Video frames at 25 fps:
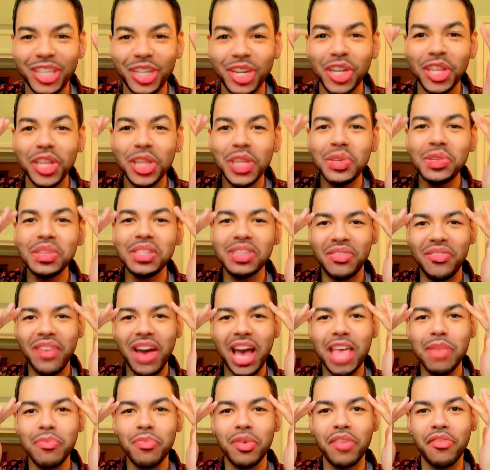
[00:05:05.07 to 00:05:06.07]
You're losing
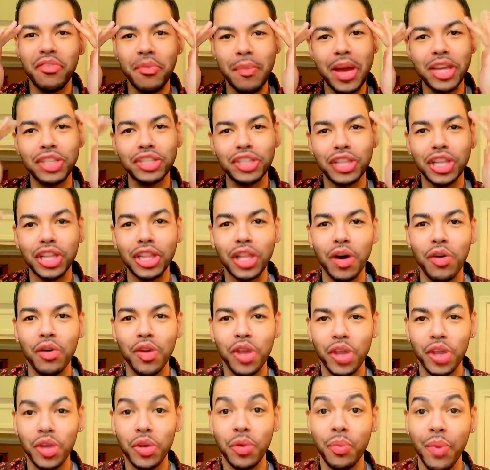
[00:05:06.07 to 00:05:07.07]
valuable information the
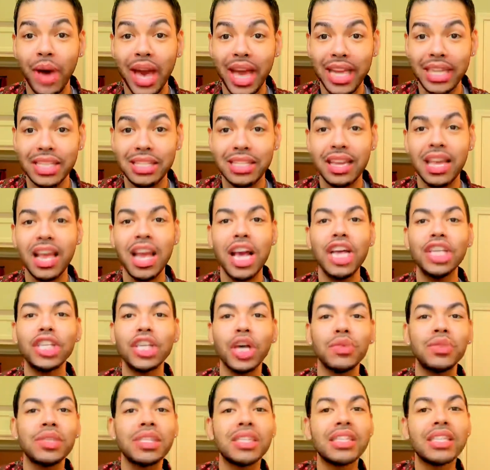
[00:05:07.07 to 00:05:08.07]
longer you wait.
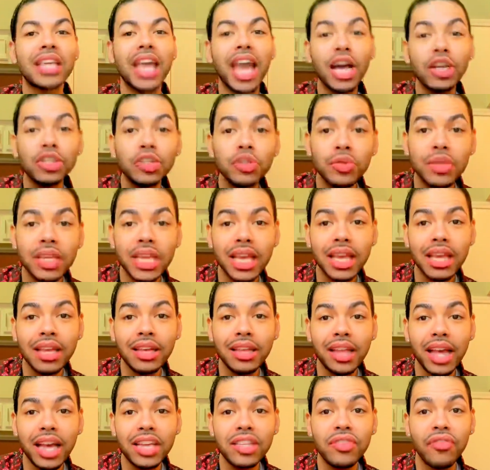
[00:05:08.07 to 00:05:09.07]
So schedule the
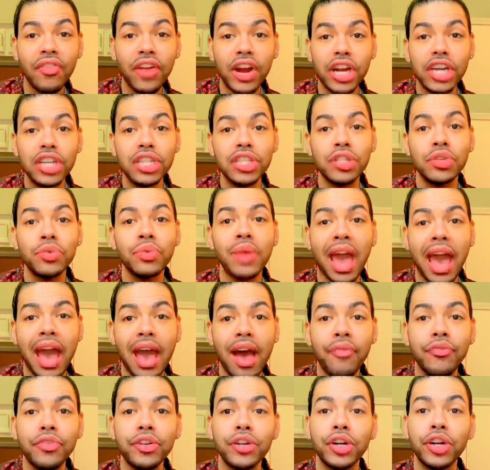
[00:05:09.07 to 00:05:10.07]
NCLEX very soon
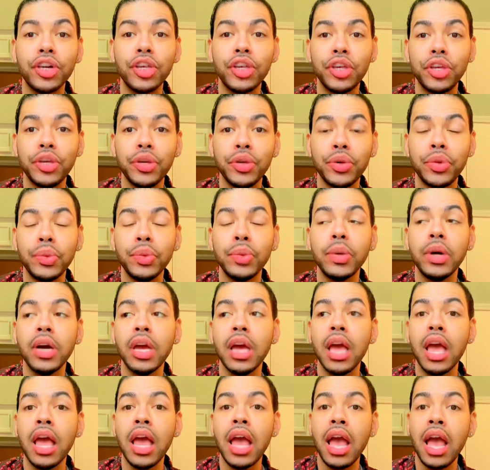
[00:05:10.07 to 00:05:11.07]
after you
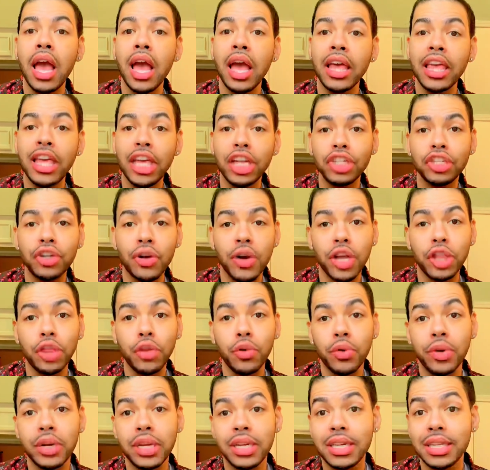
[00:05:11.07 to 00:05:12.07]
get your
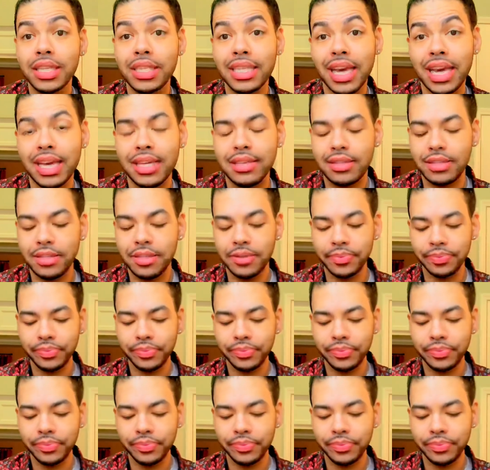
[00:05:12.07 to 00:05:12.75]
authority to test.